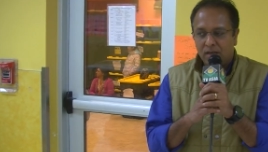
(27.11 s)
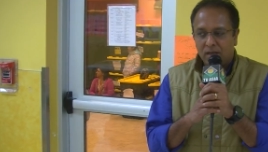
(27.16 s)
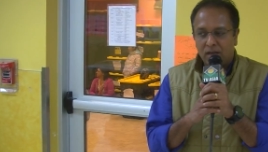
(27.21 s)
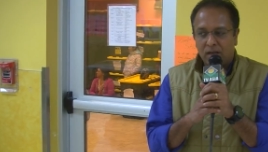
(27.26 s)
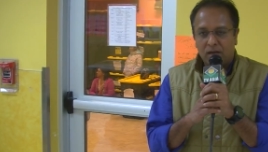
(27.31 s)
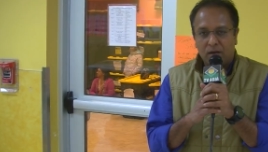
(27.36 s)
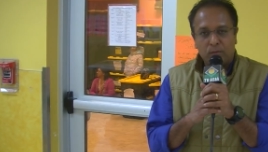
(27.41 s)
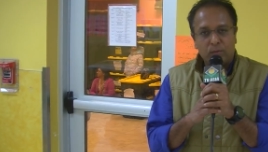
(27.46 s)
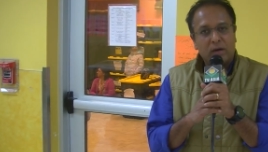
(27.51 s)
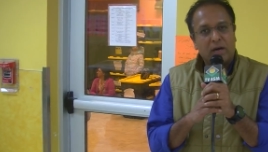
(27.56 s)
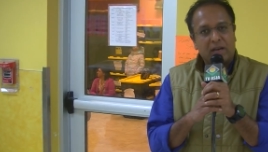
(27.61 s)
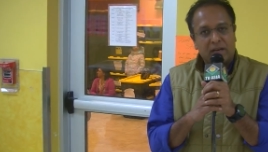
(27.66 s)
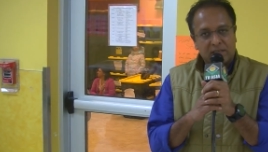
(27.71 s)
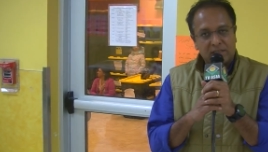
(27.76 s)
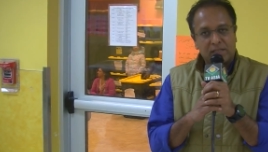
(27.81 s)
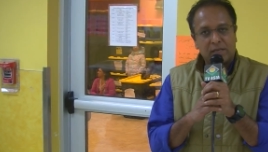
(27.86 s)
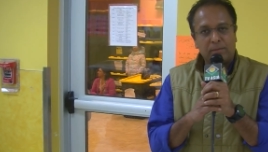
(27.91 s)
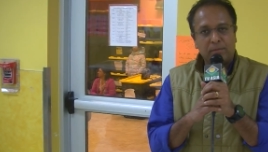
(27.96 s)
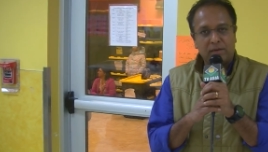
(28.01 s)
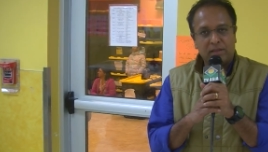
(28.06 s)
Uh, we are
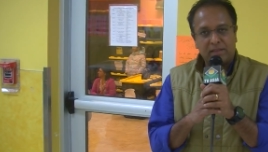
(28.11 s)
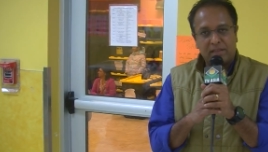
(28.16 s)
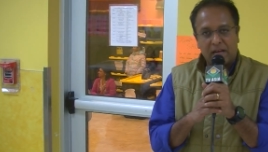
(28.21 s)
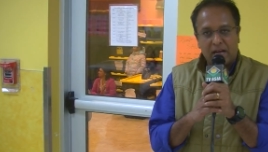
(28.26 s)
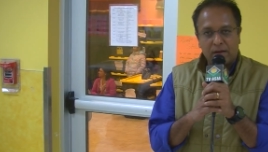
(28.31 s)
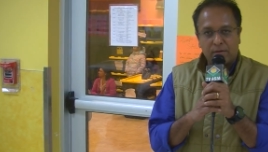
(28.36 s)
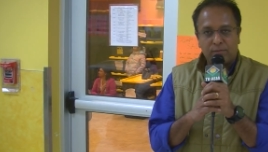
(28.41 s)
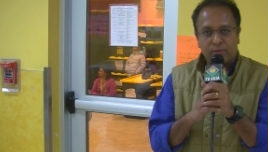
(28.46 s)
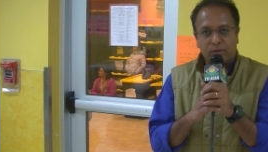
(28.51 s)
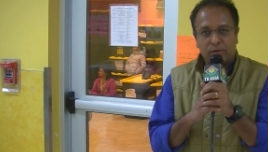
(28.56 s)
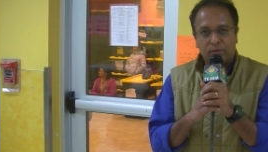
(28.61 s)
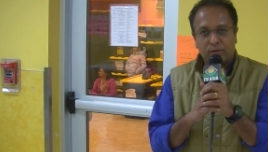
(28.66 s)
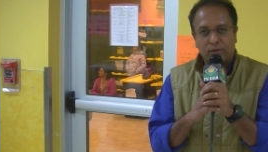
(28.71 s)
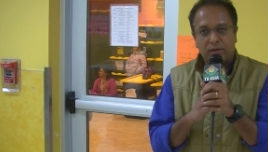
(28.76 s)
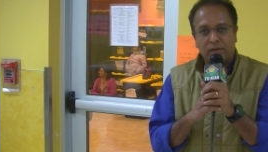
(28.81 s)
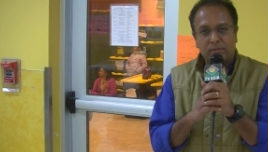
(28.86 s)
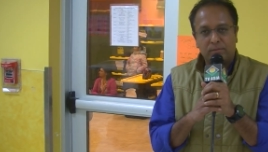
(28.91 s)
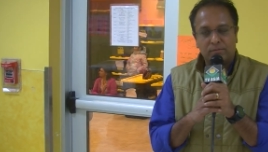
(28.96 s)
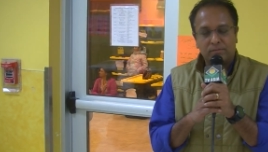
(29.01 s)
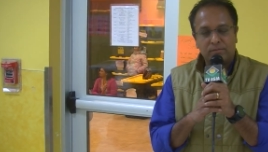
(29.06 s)
extremely thankful to
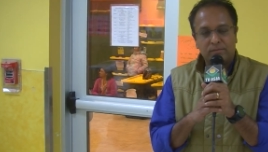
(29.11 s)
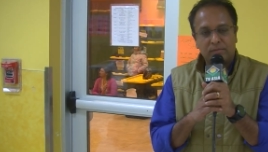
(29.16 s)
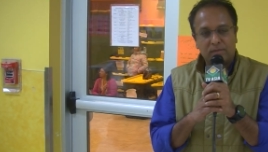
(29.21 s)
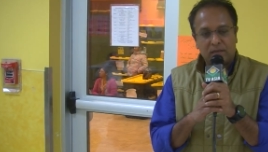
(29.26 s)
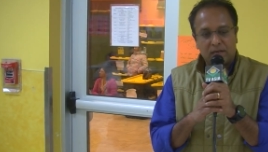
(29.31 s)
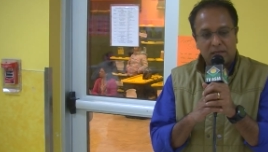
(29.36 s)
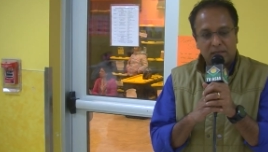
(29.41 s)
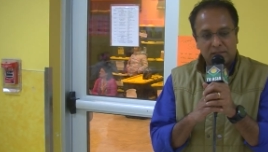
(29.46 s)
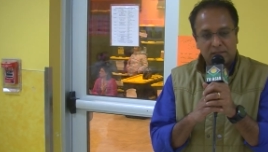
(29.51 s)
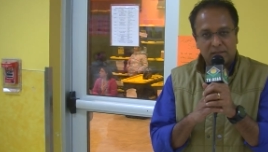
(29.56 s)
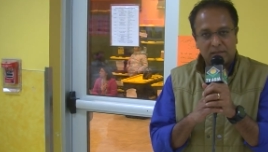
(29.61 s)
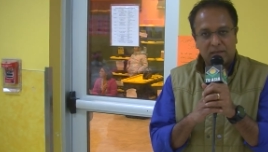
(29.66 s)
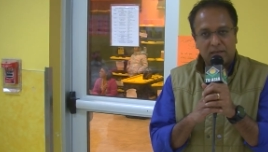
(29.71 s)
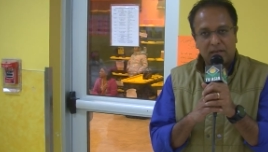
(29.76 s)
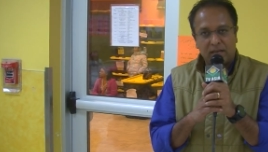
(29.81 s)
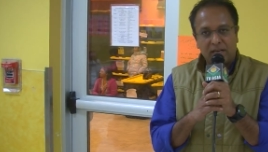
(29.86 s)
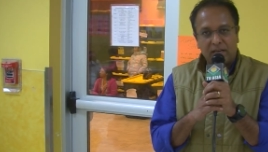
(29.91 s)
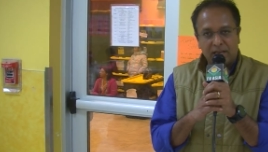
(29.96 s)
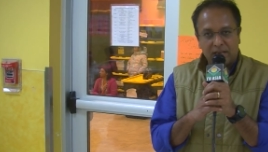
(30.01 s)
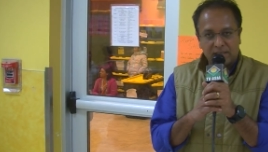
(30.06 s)
him as uh,
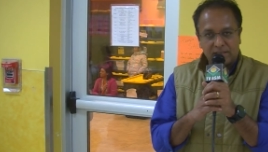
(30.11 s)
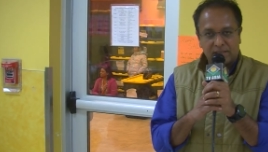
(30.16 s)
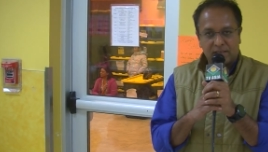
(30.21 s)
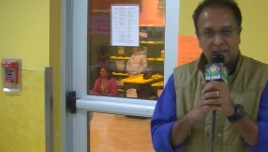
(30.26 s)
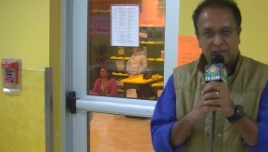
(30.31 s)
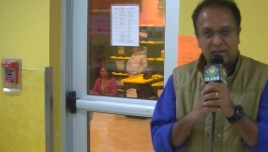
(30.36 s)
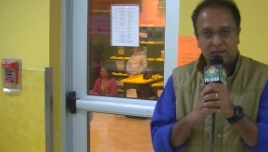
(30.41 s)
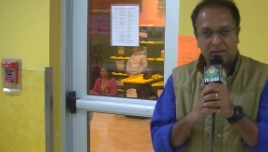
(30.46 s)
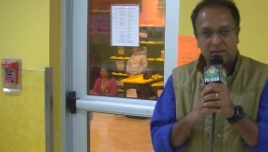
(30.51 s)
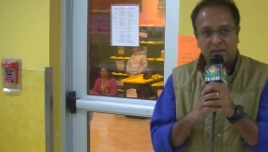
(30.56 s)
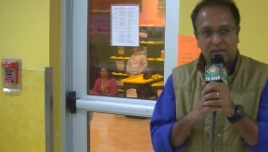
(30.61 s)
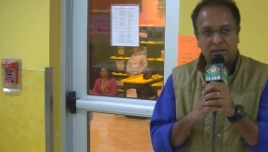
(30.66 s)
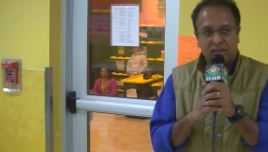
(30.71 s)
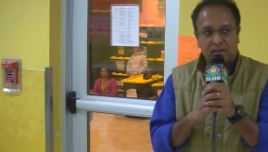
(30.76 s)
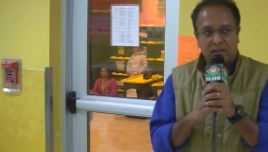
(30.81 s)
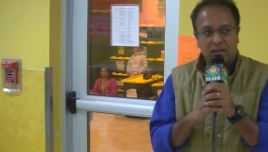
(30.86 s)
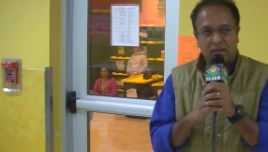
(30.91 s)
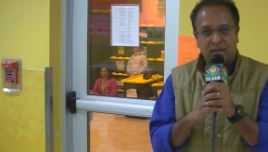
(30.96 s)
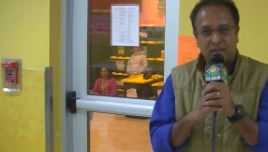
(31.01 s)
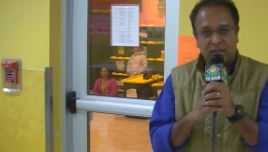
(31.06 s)
Indian settled in
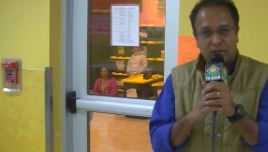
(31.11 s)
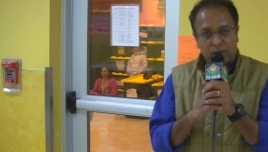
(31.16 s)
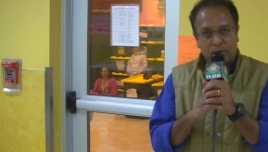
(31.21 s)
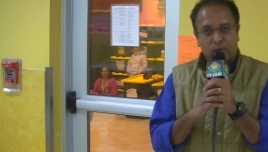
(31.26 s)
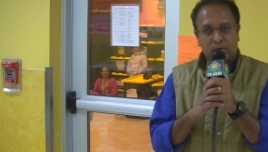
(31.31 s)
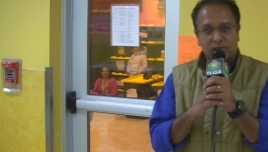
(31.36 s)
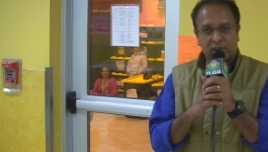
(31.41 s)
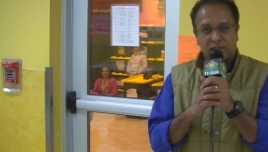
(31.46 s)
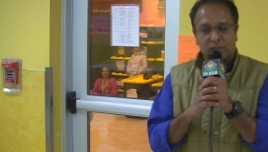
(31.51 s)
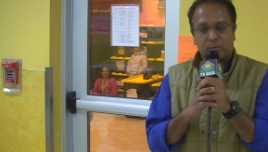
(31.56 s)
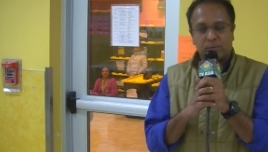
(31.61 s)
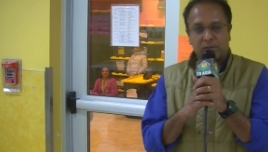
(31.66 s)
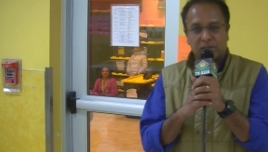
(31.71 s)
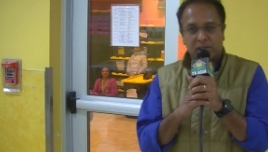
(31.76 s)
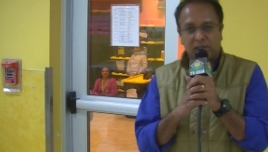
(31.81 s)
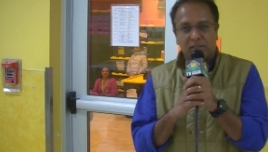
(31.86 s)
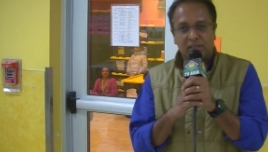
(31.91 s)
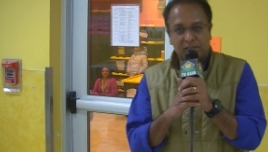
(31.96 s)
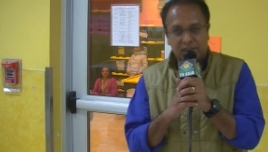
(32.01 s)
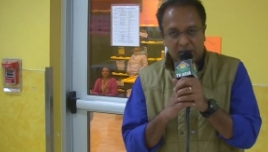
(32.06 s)
uh, the US,
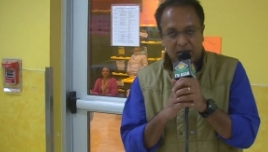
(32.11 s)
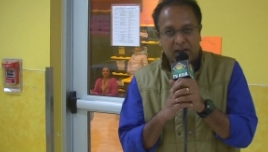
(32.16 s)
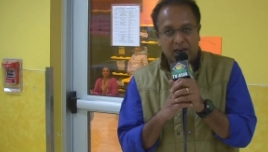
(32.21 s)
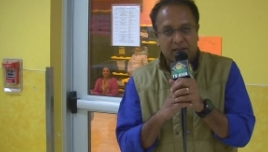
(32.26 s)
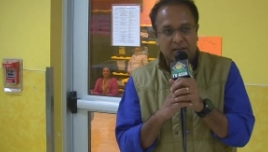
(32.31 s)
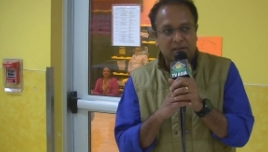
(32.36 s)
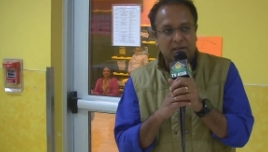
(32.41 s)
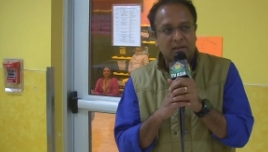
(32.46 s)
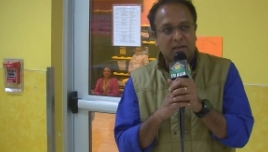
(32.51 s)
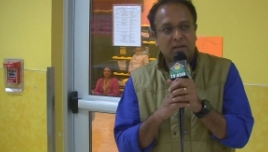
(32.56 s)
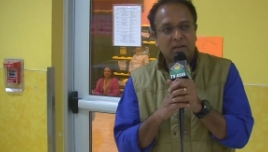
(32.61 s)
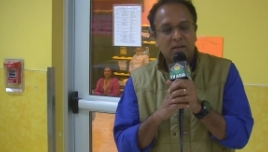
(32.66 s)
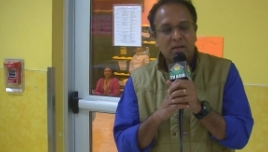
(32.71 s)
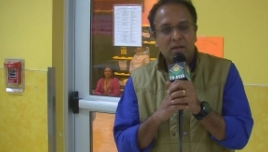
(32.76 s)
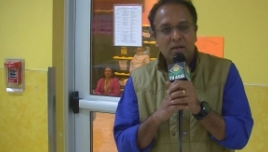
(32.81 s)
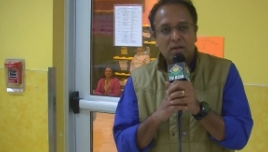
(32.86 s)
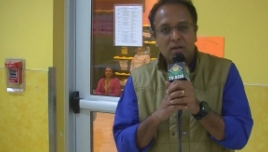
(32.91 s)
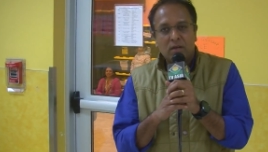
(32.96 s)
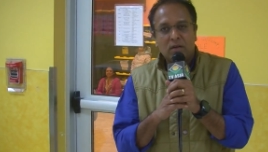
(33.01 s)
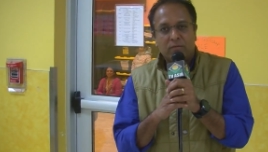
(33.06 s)
especially in Seattle,
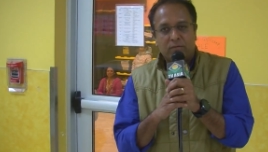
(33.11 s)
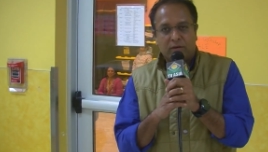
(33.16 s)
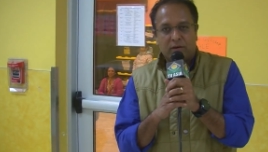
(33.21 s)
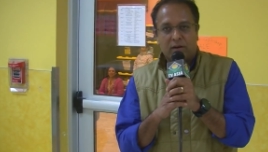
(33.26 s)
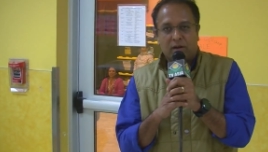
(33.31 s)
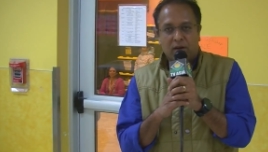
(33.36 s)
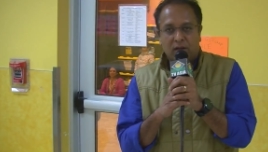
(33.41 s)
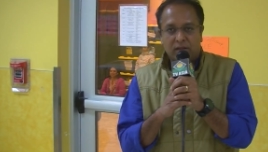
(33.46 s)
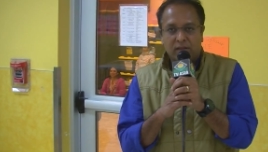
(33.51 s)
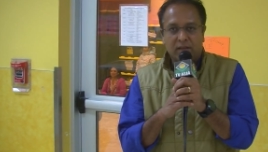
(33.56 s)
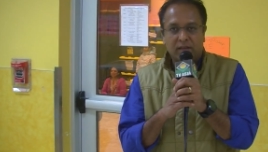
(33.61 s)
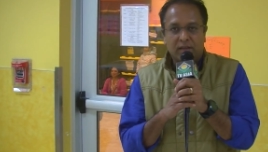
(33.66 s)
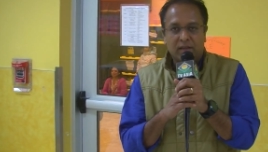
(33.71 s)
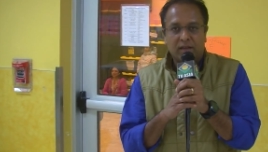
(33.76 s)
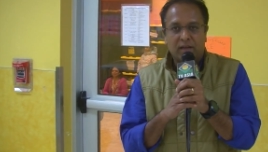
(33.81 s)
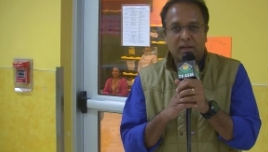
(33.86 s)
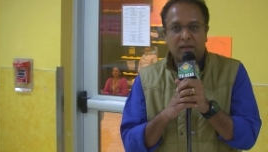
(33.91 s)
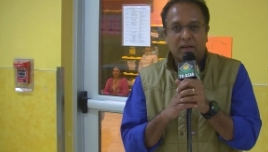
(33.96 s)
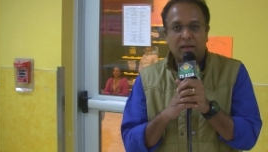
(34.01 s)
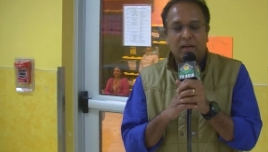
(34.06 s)
for all
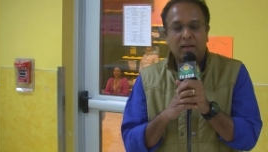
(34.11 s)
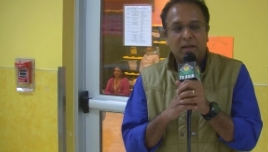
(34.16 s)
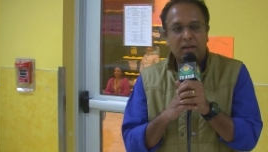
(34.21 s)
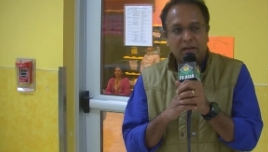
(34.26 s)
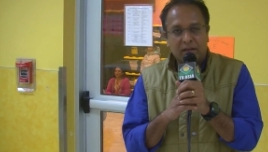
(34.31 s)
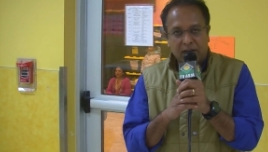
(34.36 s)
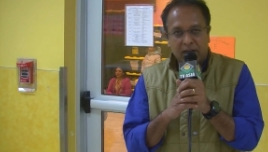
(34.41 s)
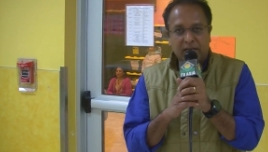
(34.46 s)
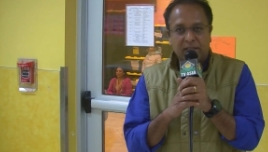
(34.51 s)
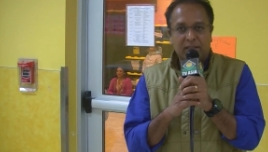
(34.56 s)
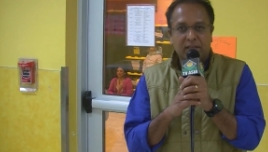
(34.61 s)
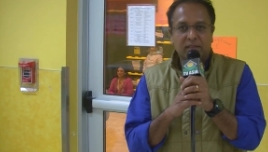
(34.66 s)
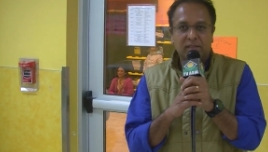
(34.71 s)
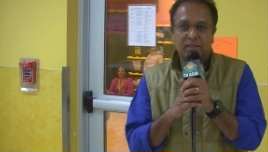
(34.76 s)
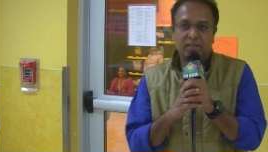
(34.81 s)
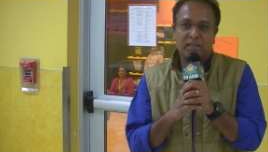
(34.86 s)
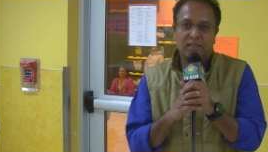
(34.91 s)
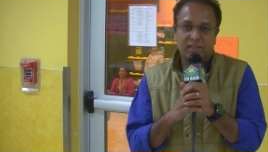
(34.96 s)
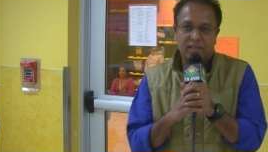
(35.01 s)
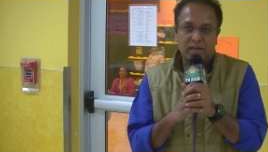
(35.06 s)
the great things
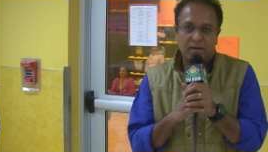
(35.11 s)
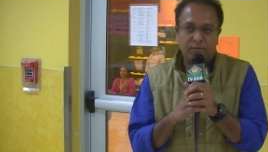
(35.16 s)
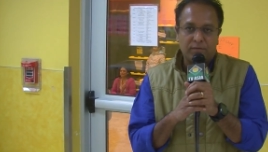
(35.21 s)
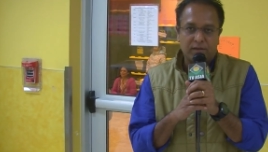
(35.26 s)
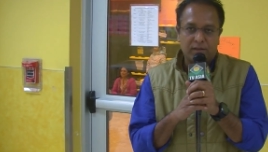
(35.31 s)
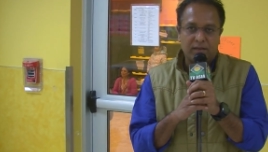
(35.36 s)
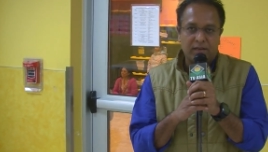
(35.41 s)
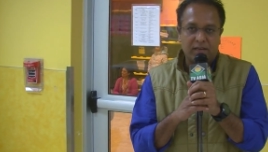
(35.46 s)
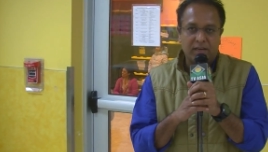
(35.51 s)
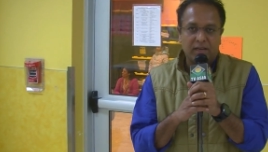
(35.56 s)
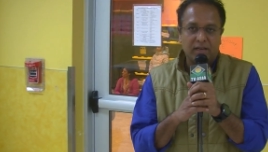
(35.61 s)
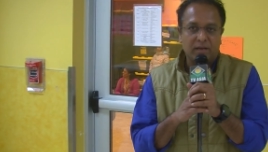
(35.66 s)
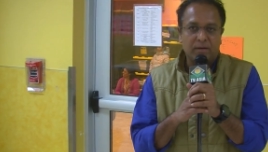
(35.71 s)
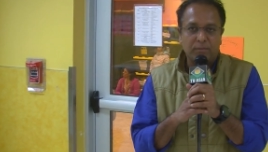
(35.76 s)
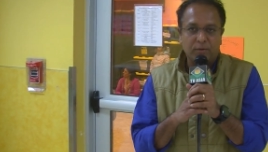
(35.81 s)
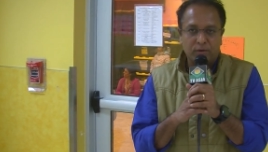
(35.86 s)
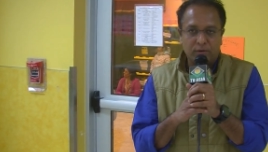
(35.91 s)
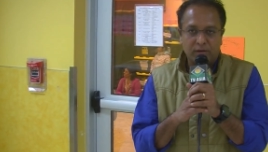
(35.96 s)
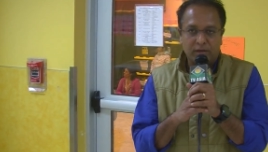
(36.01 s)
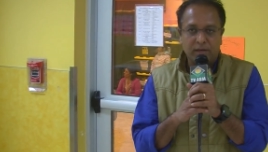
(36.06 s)
he has done for the Indian
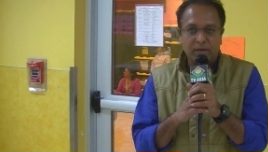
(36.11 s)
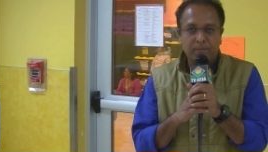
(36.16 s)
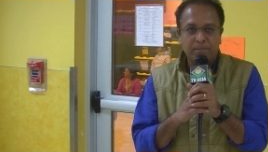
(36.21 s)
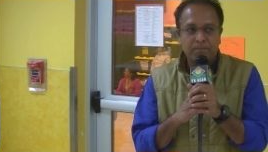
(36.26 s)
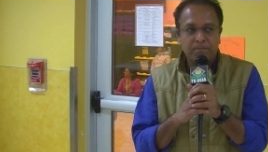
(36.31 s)
community.